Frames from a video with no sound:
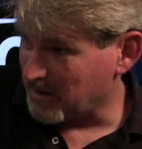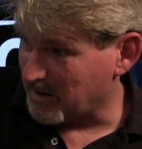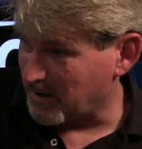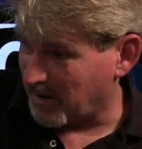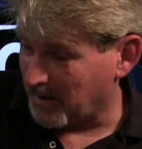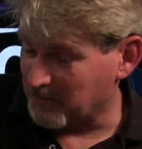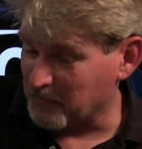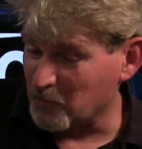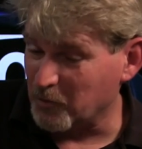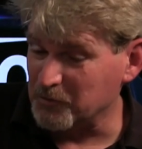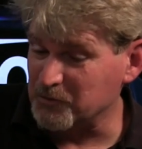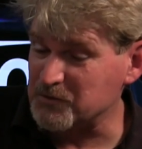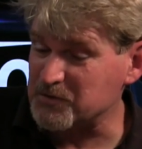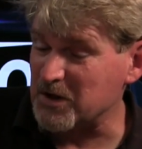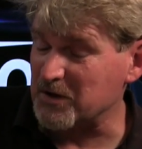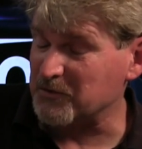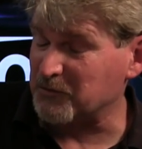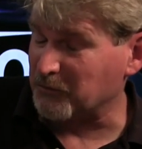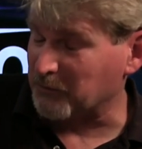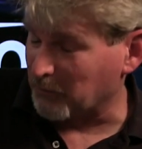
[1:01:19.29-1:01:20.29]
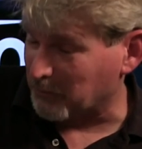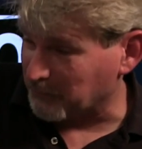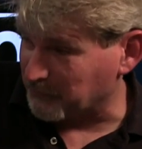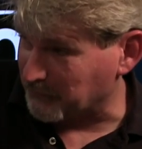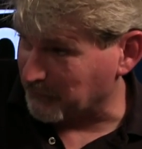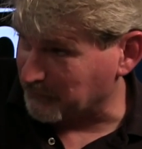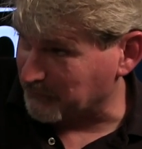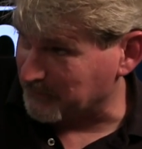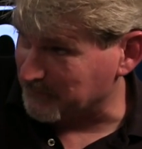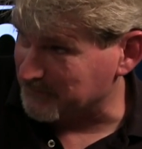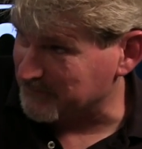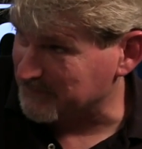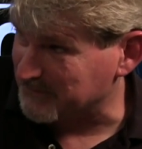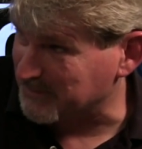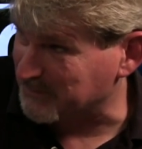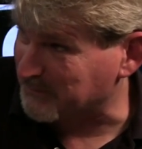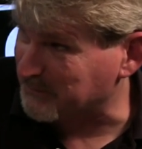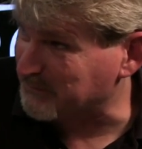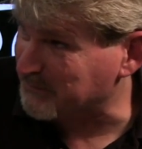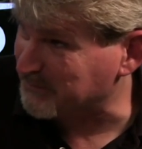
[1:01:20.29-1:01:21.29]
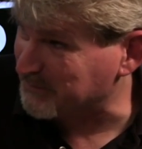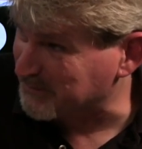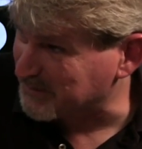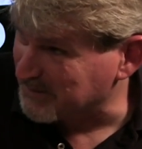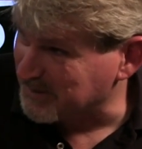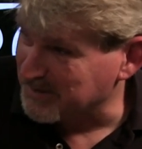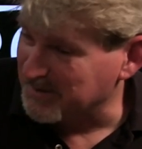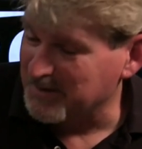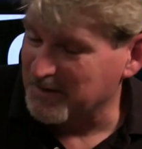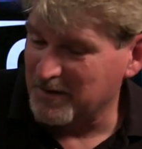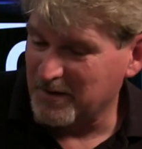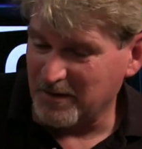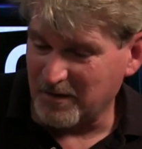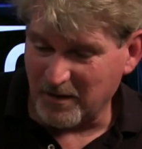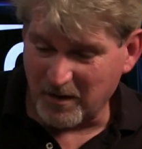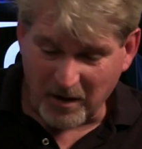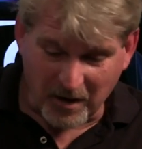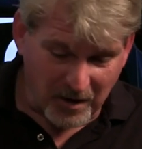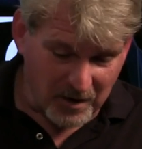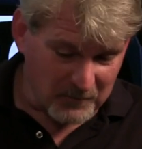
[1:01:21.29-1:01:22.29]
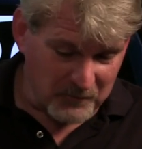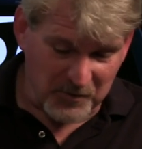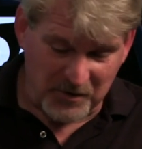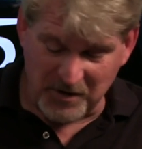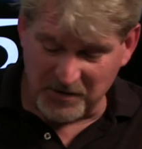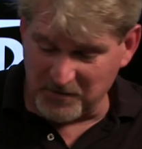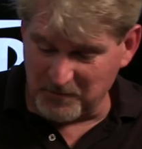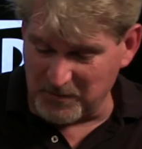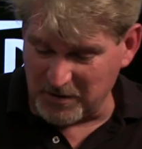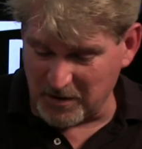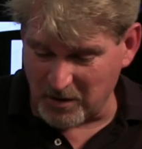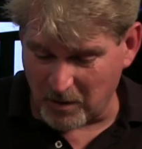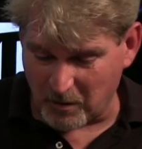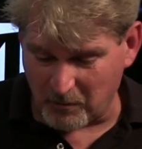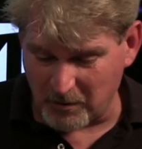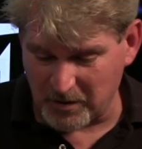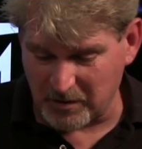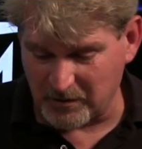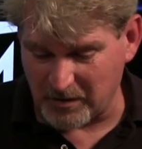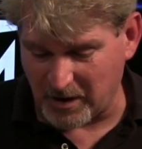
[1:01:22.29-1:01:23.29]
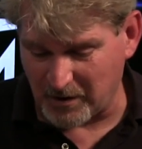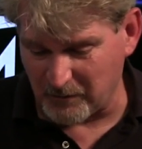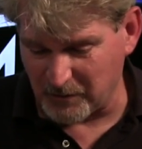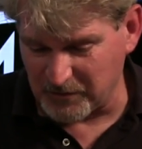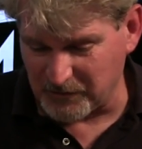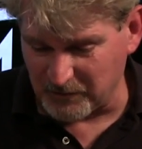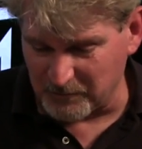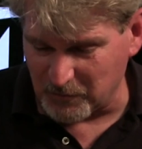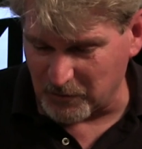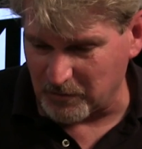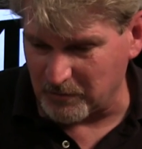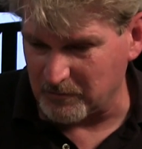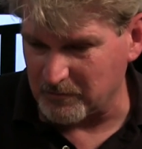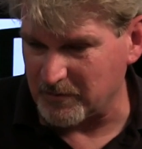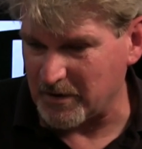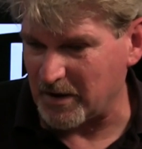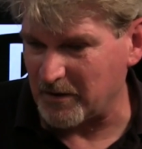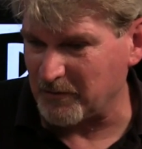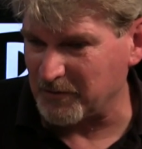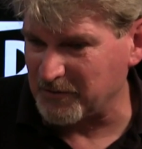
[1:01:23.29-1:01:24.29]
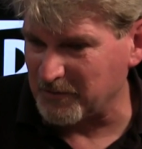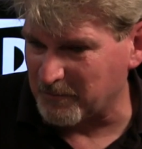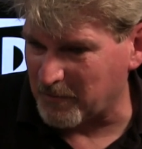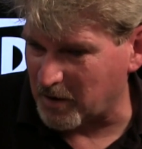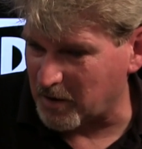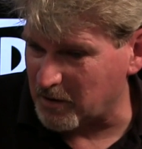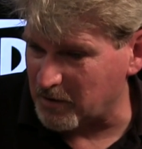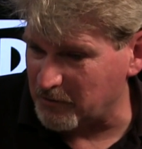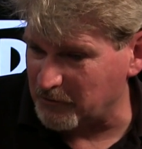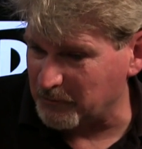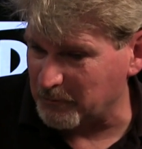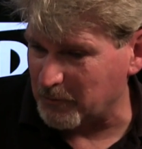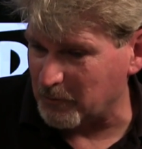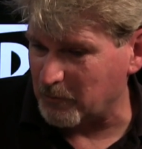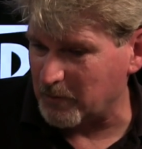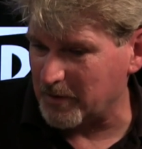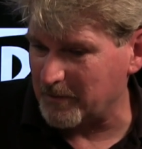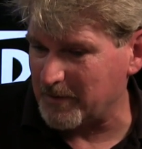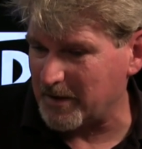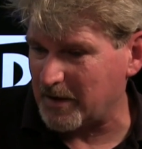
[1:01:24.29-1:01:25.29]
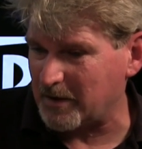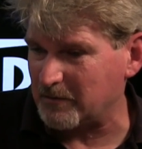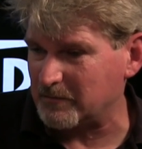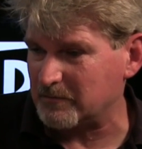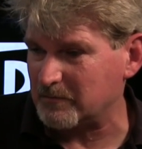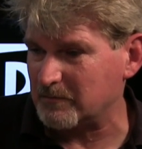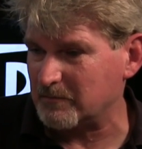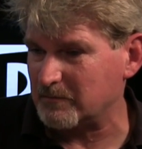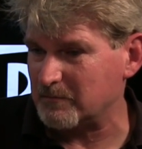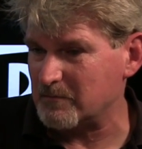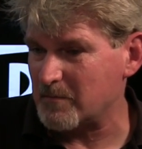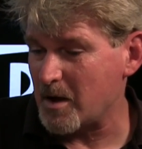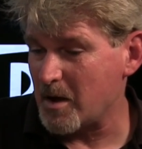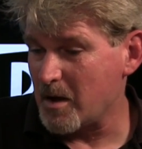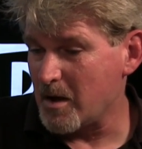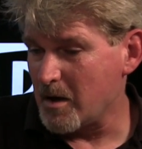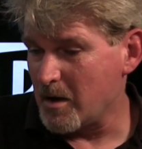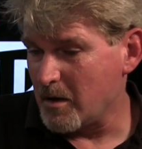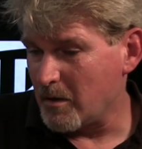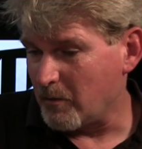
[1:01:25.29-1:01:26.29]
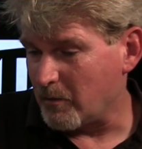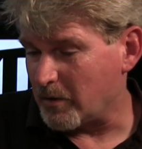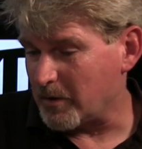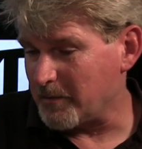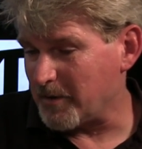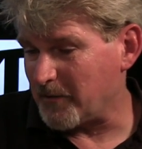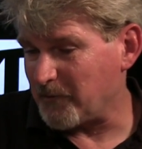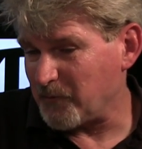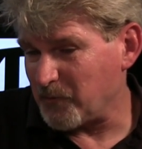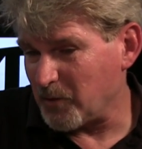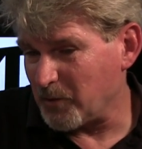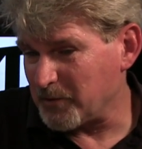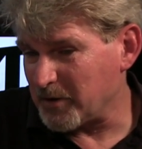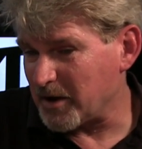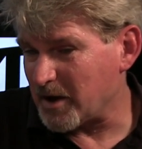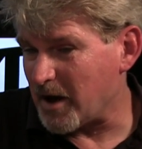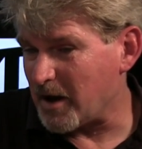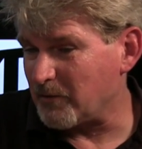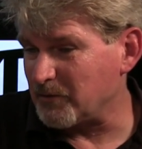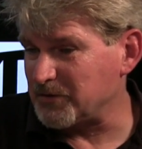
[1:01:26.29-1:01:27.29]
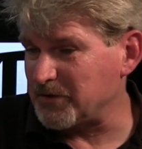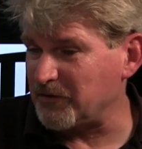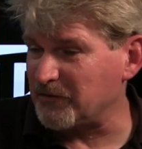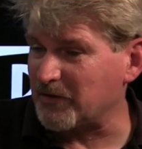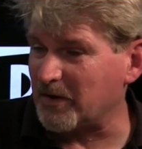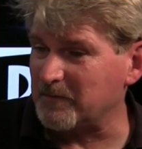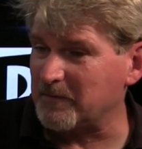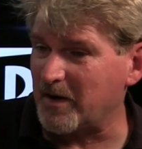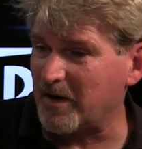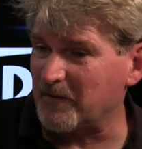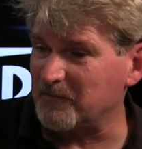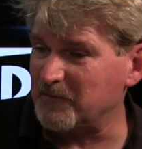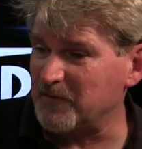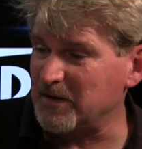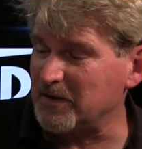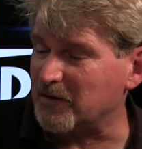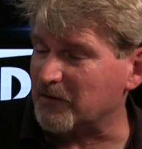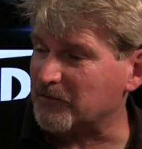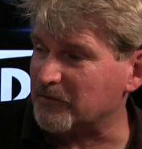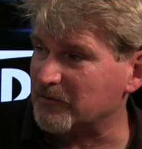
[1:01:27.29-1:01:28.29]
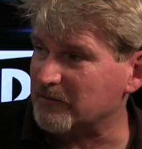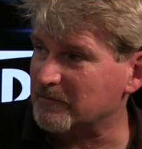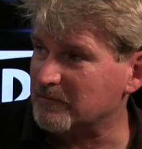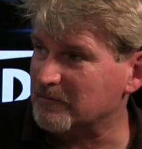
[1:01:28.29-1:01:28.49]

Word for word: I'm going to change the solar system. That's uh, we need to be going not only to Moon, not only to Mars, but what about what about floating colonies on, on Venus?